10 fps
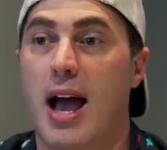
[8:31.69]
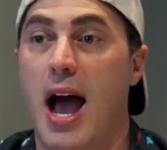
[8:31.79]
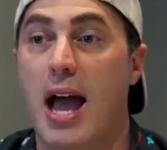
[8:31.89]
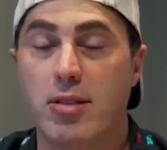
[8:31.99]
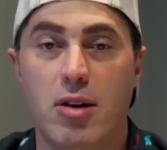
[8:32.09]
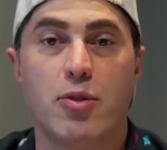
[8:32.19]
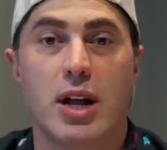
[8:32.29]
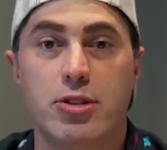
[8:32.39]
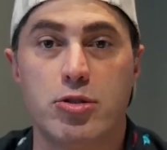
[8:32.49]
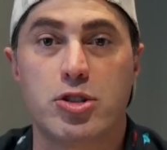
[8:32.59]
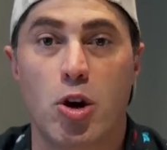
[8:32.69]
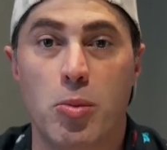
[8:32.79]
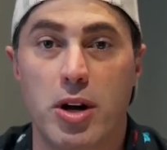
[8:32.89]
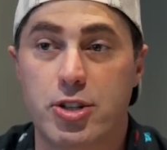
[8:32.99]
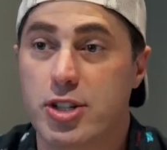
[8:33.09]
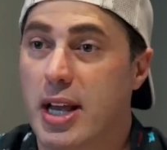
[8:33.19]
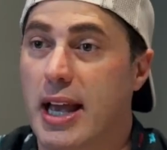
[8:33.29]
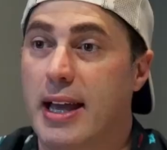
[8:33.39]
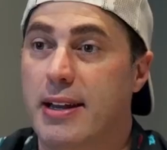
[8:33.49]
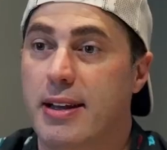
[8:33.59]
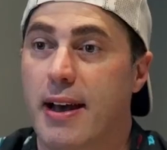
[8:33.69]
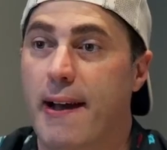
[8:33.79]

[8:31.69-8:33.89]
I love what I do so much, and